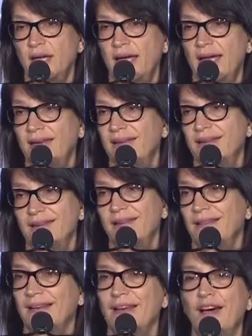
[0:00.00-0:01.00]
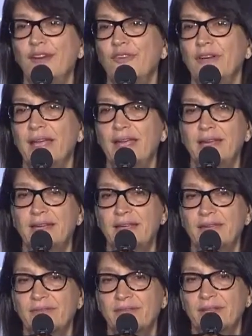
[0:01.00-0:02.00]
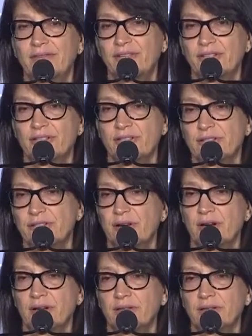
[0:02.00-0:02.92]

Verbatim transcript: And like one hundred eighty of the officials are